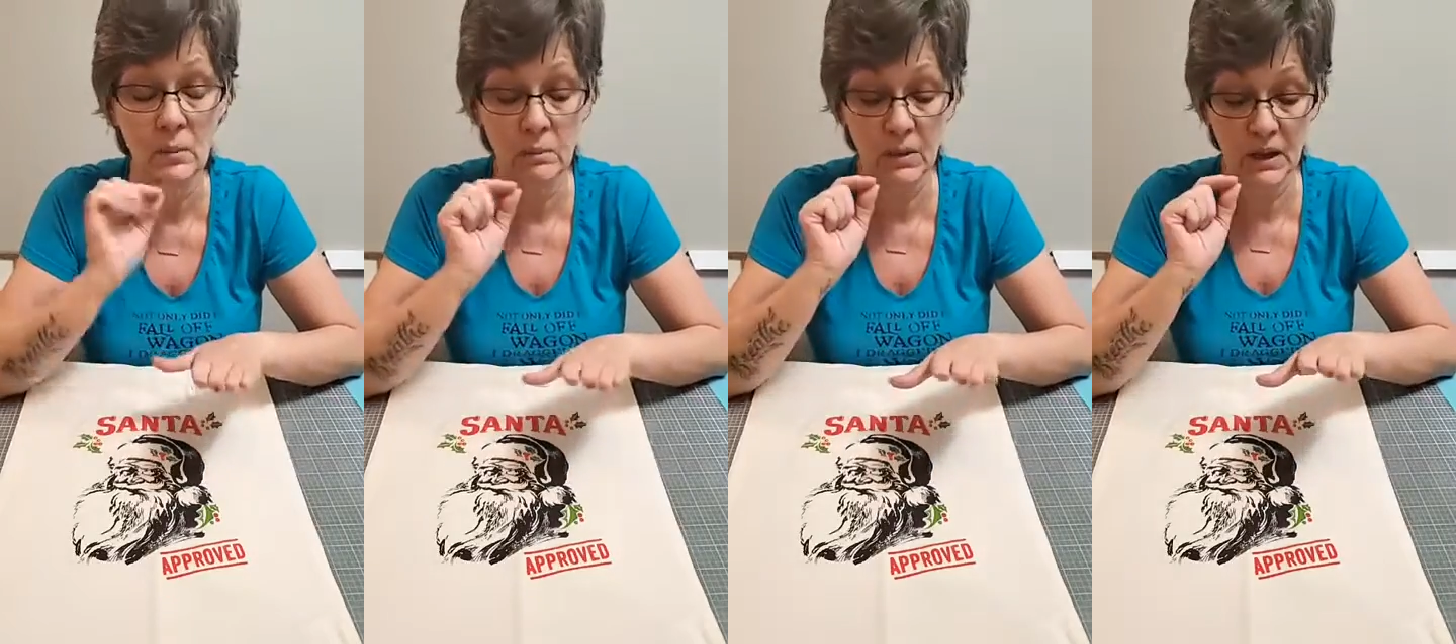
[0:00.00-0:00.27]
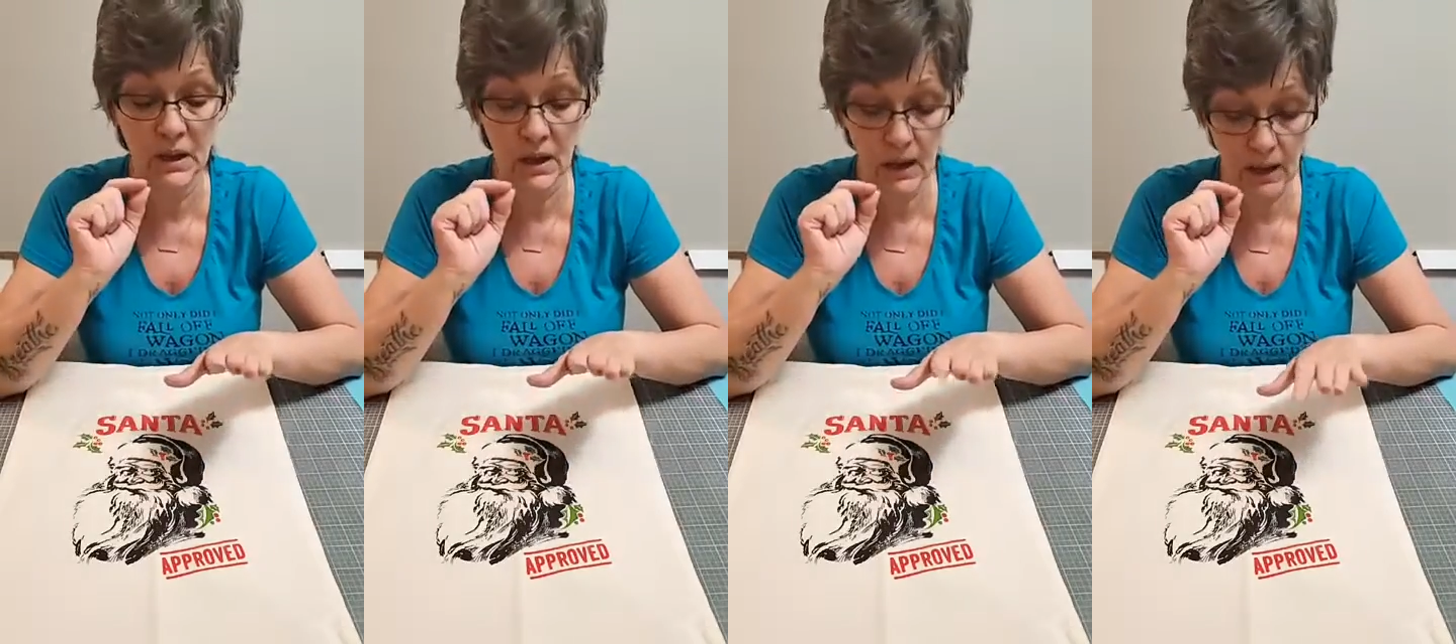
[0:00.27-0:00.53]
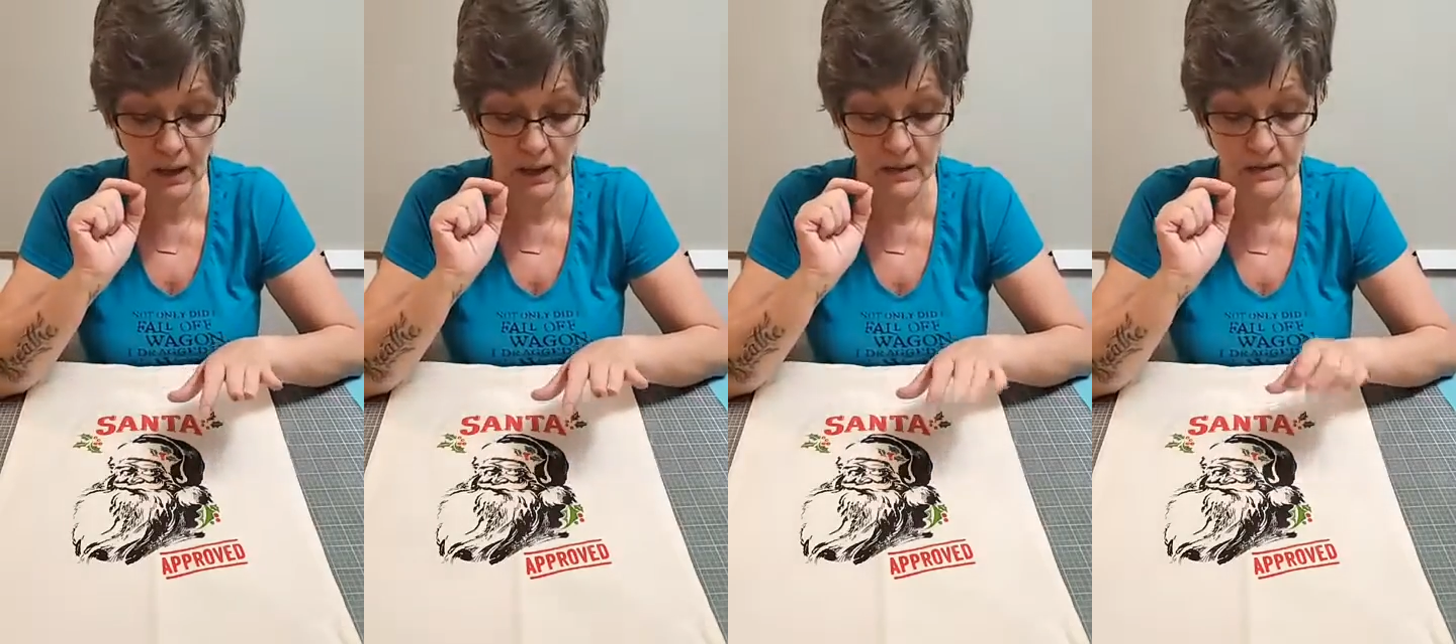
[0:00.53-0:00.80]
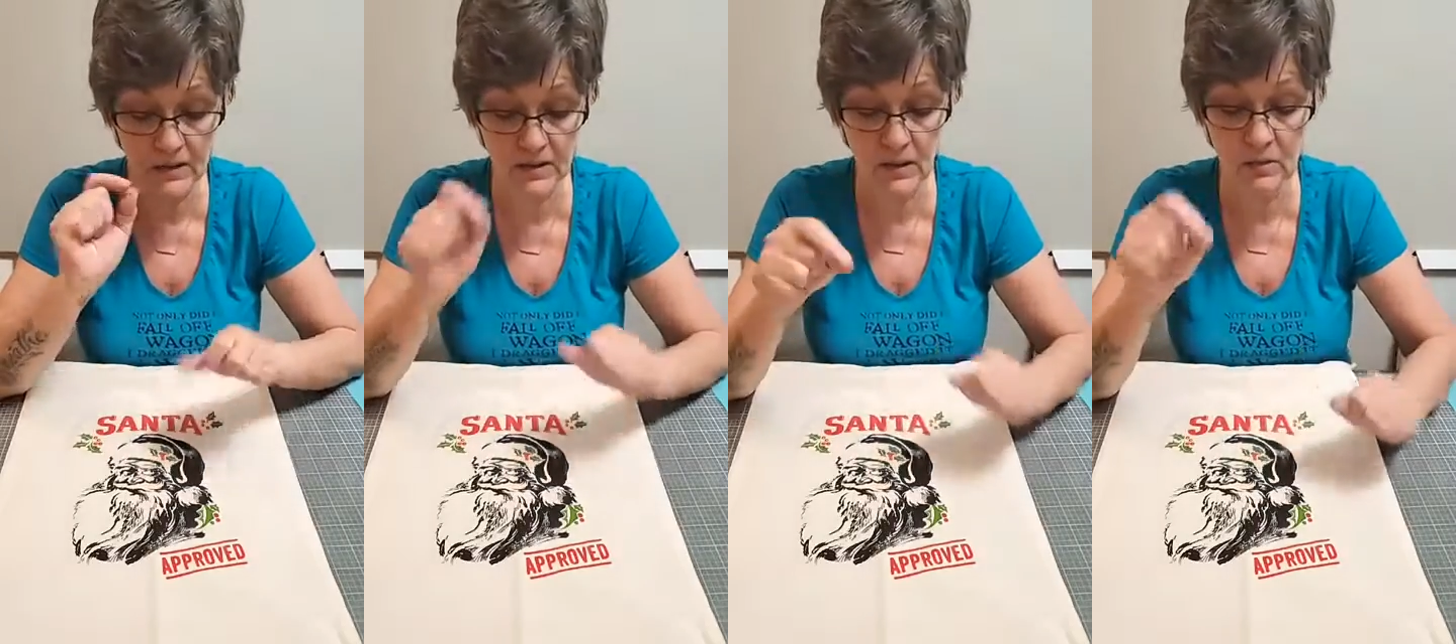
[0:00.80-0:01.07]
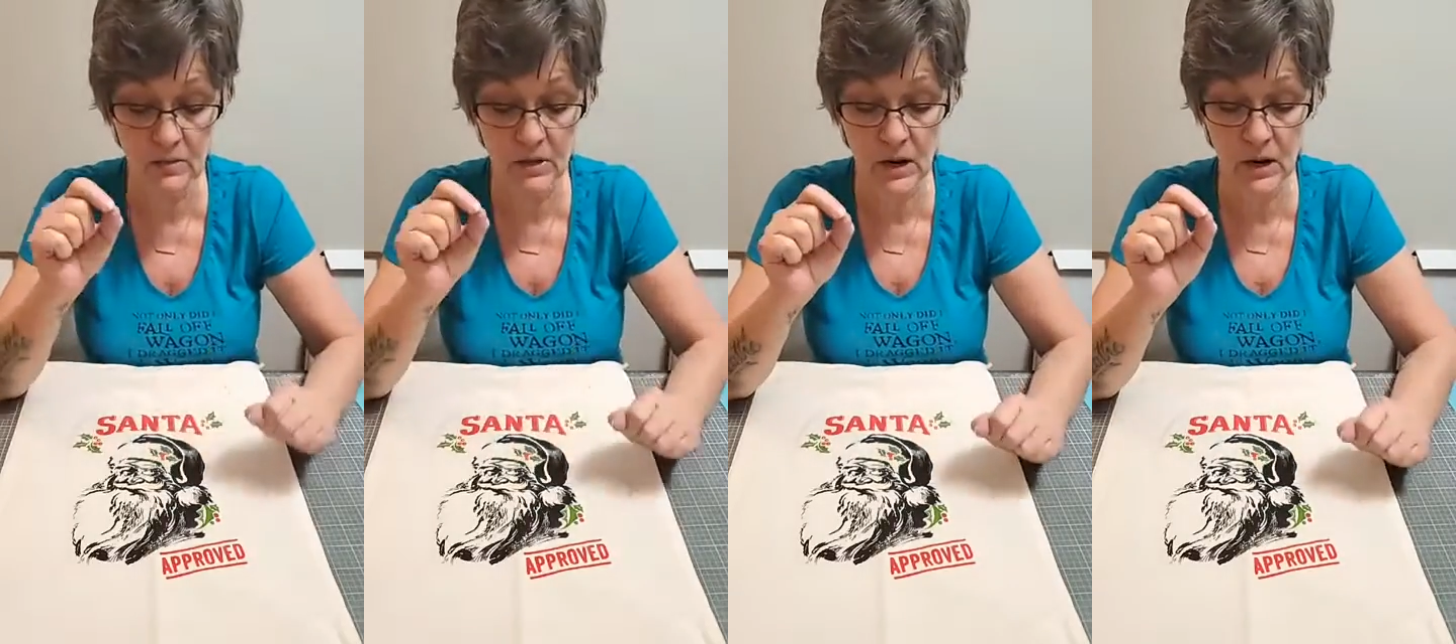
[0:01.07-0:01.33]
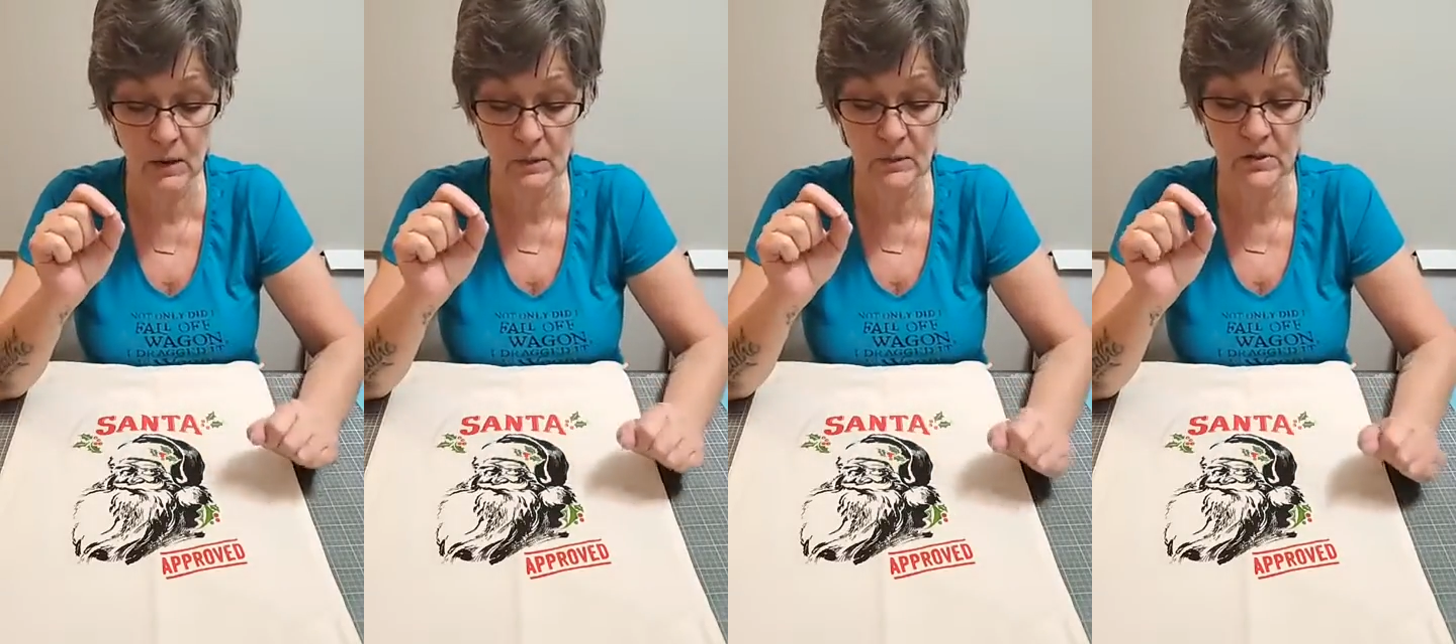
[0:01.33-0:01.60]
Because
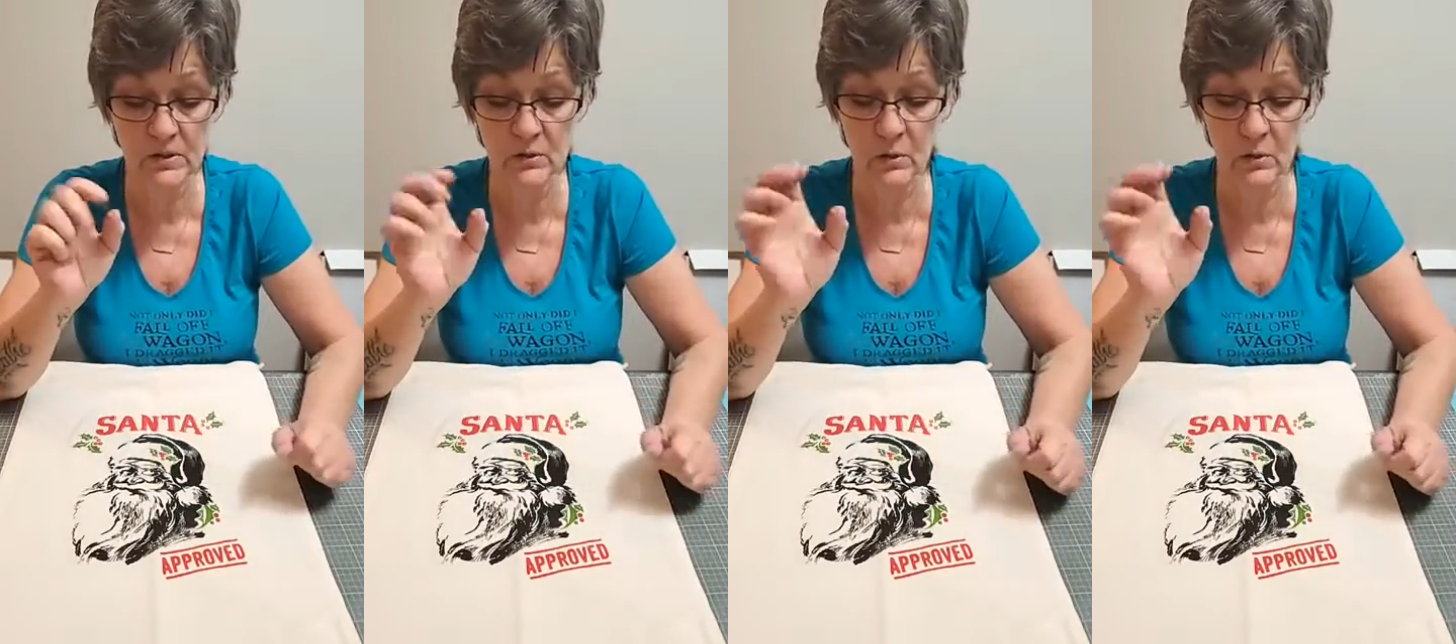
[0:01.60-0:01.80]
sometimes